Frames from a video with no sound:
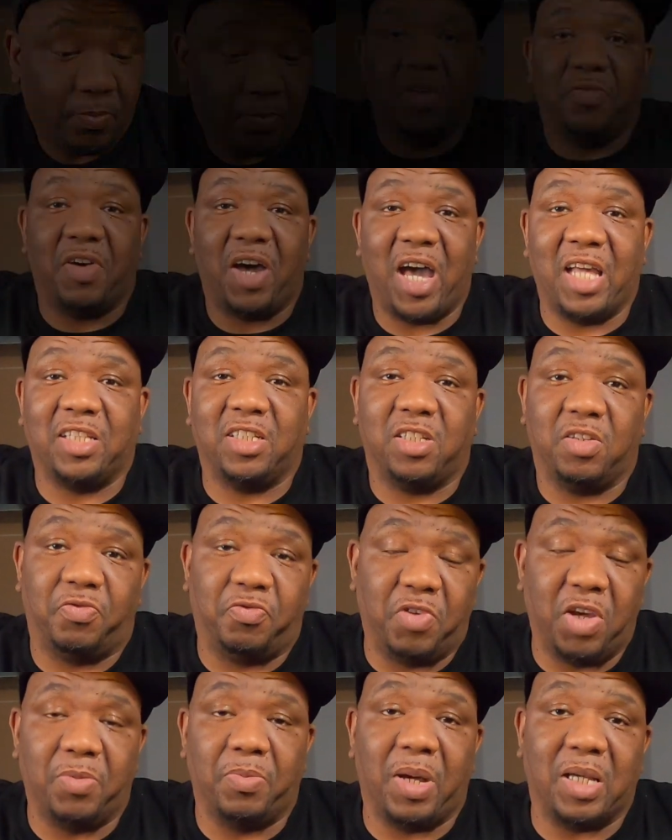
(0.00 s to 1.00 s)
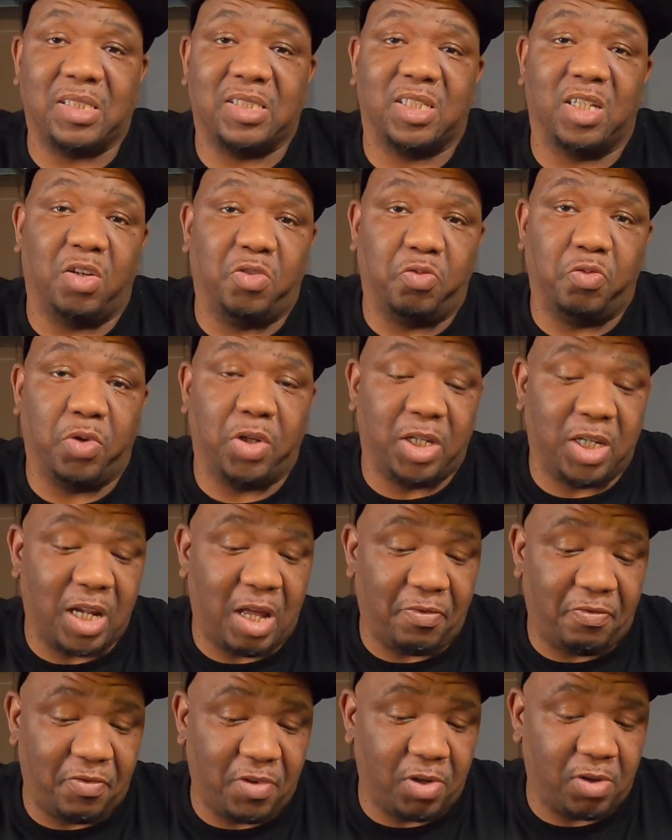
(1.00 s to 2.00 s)
If I had to defend myself with it,
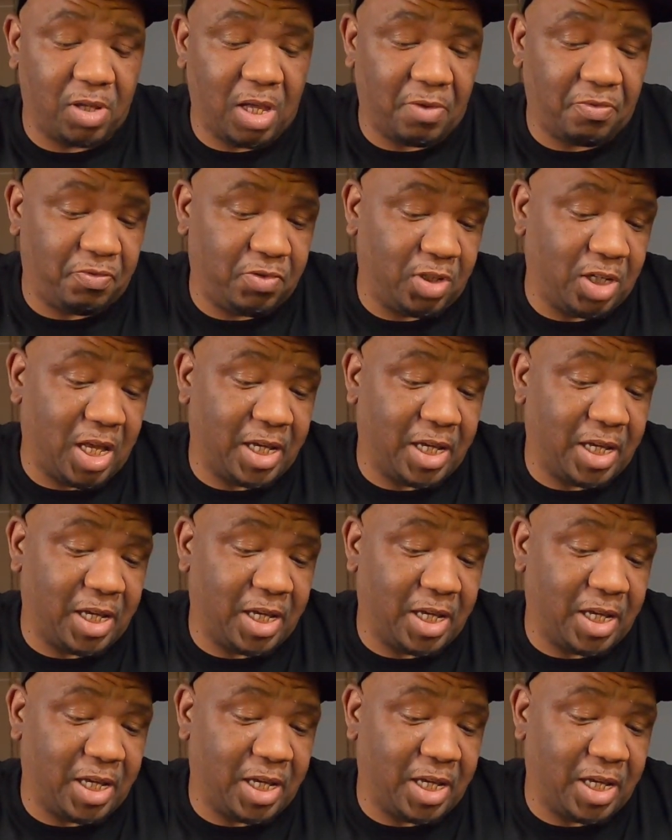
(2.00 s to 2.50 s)
I feel